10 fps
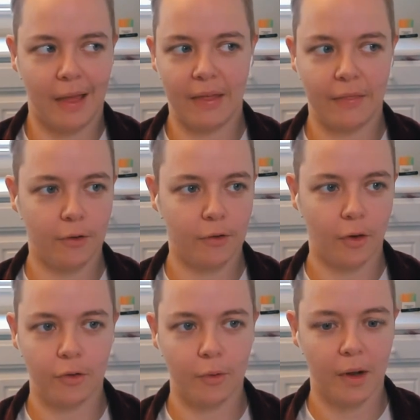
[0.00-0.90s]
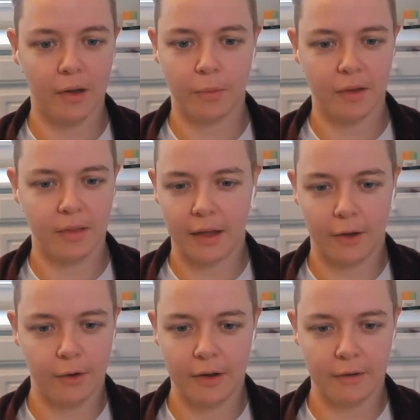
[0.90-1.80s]
and then there's also ways where it's like it
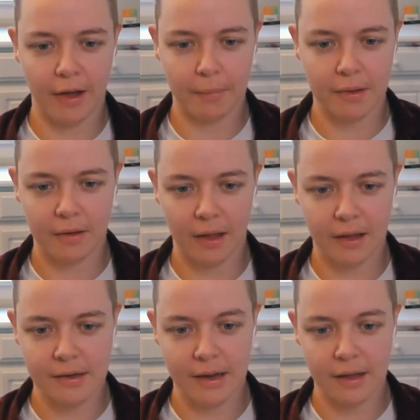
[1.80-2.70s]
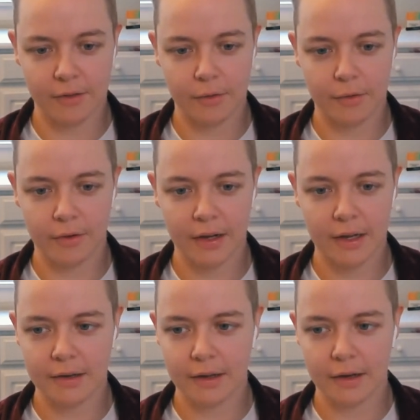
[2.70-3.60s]
couldn't have happened like a day sooner than
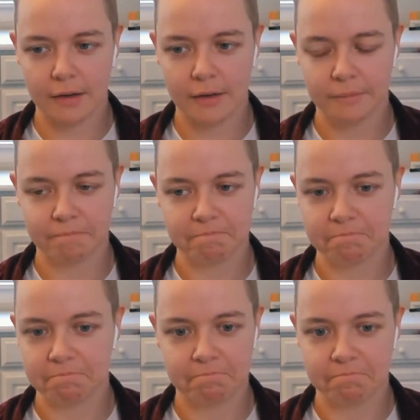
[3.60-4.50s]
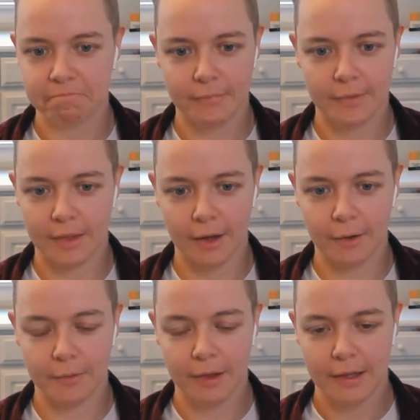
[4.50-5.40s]
it did. Right. So
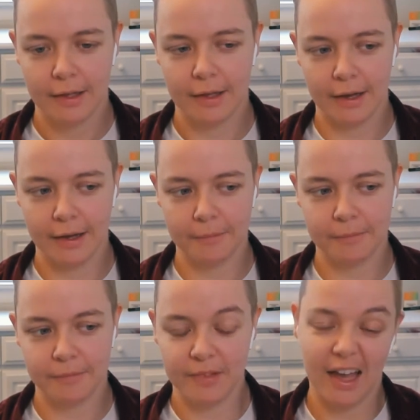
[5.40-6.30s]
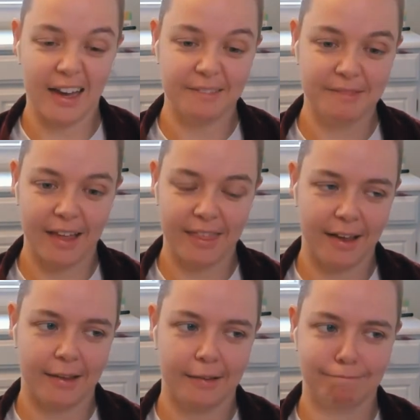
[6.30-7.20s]
um yeah i
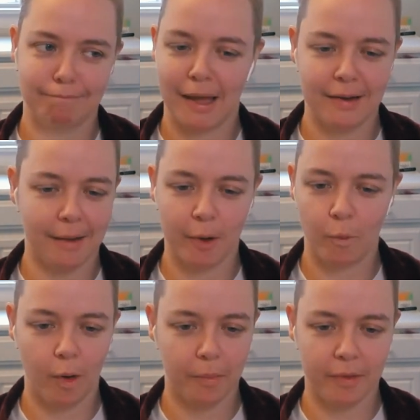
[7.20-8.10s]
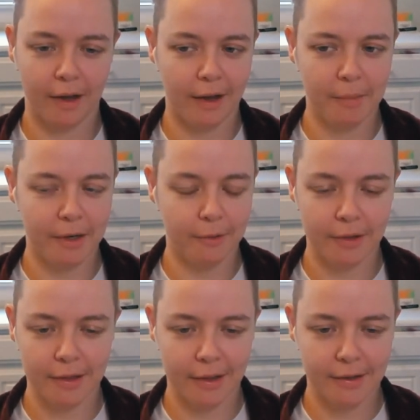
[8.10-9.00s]
think pandemic warps time in a
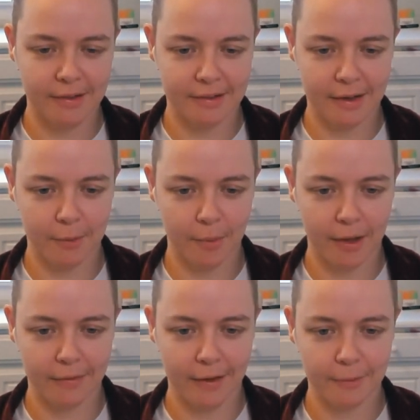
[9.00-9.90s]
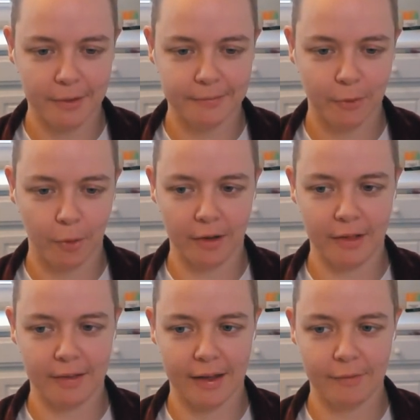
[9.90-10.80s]
really like distinct way on that one or at
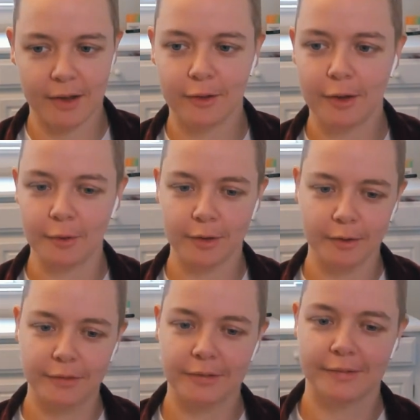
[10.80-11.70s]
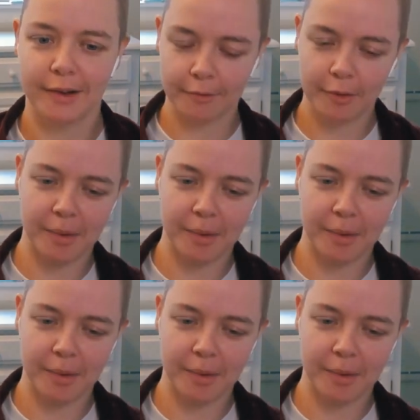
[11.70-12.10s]
least i have the excuse of of the